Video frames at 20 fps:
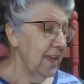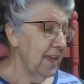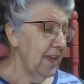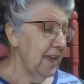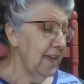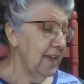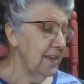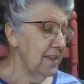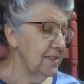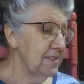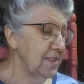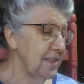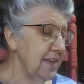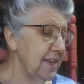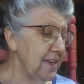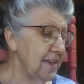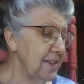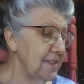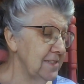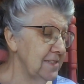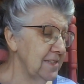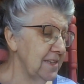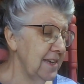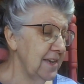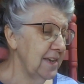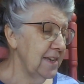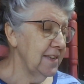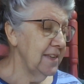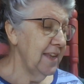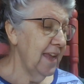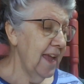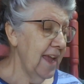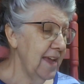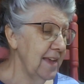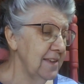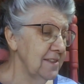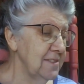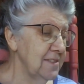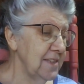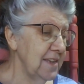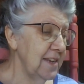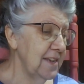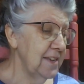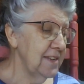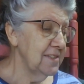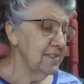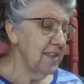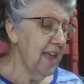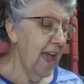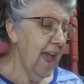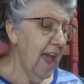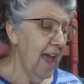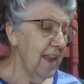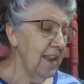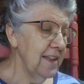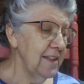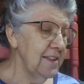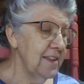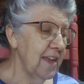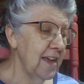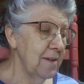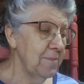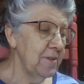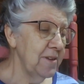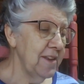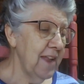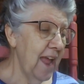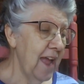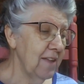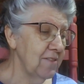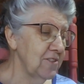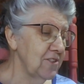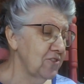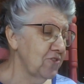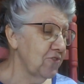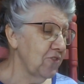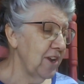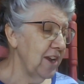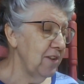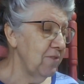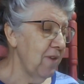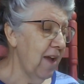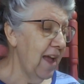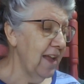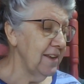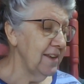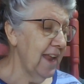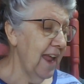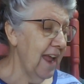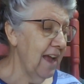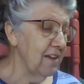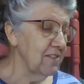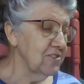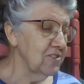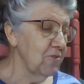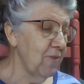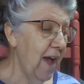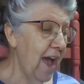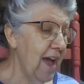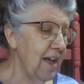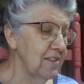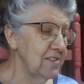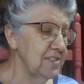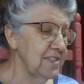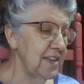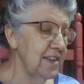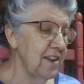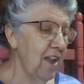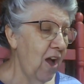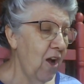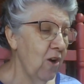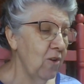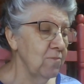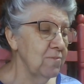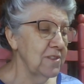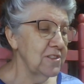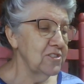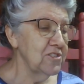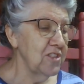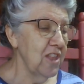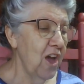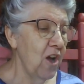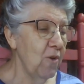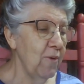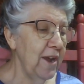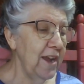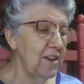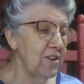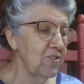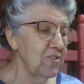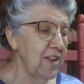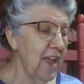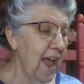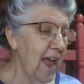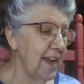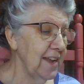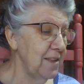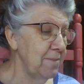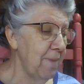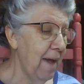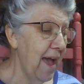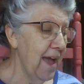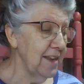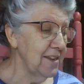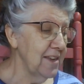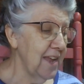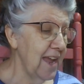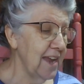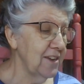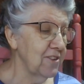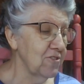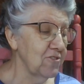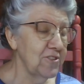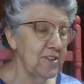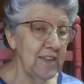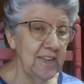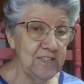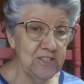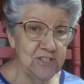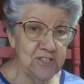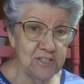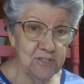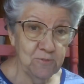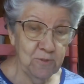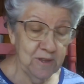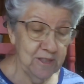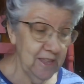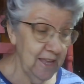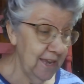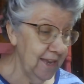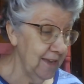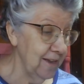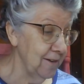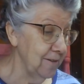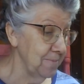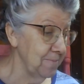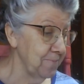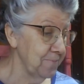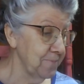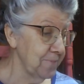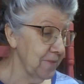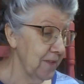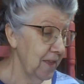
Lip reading: Is it? Yes, it is Alan coming down the street right now, so I'll send home the slow eater, tiny bite taker dishes with him.